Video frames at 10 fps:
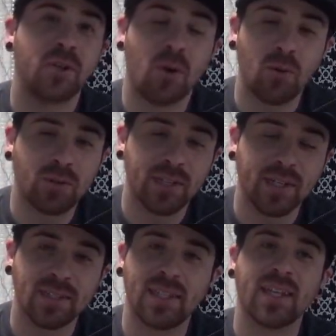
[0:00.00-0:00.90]
go
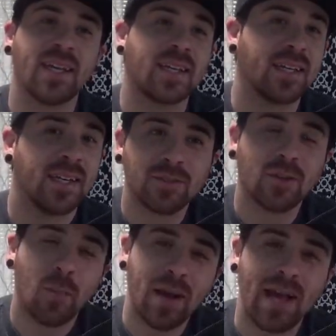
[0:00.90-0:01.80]
click on the link,
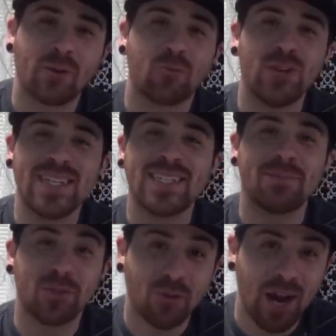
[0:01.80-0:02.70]
go back,
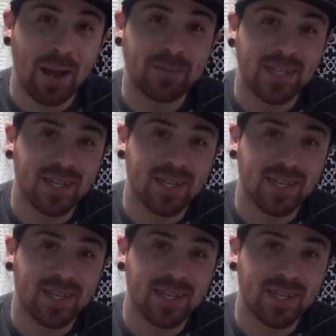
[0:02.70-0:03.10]
resubscribe to